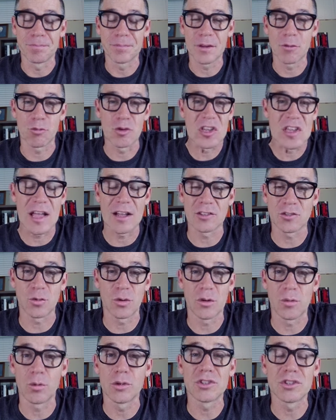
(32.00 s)
recounts
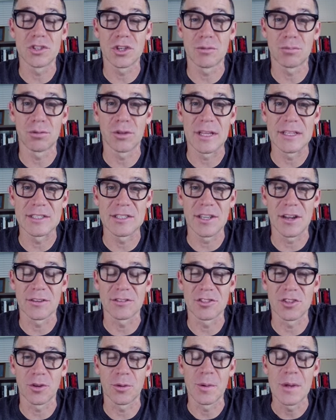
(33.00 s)
what took place there.
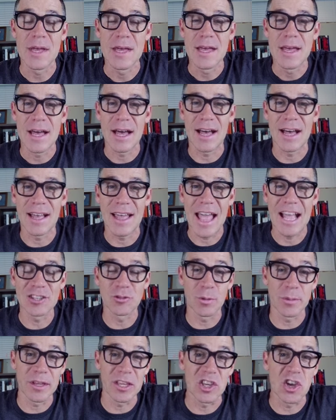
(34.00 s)
So
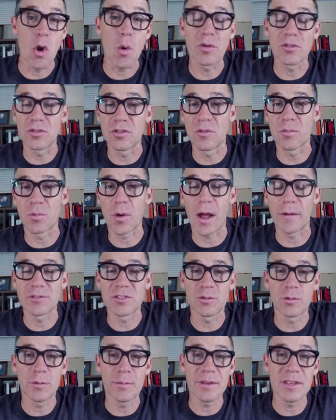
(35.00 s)
as we've been going through the
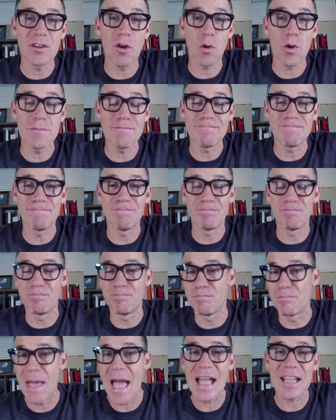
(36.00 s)
prophecy, we've been going
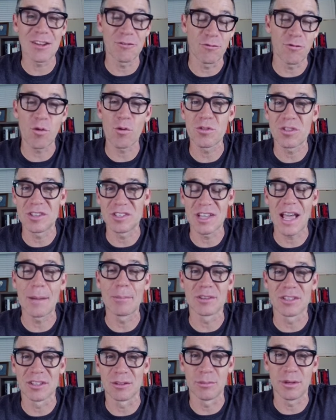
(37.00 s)
back and forth in
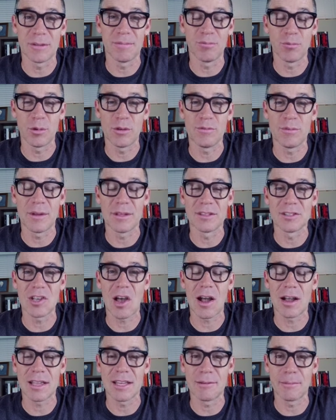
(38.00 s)
time a little bit. We've been
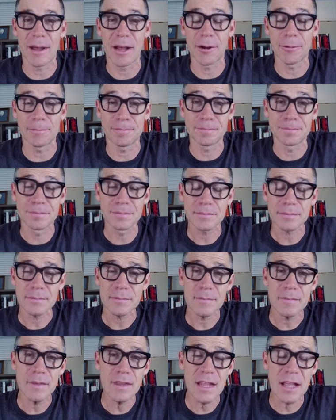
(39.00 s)
talking about
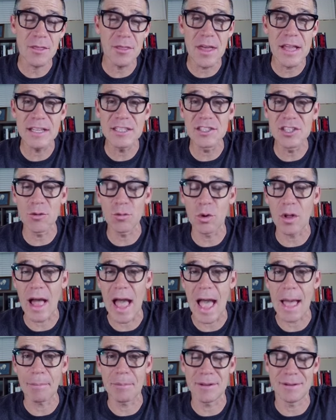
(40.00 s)
things that will
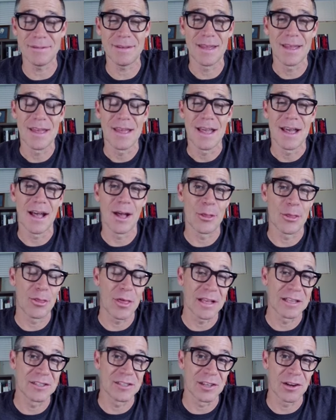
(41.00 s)
happen,
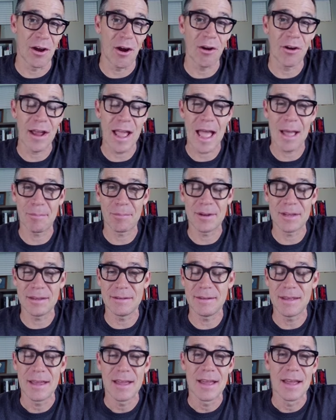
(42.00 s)
things that are
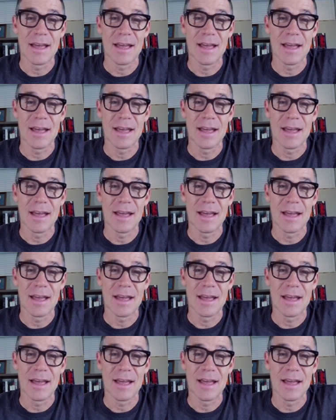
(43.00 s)
happening,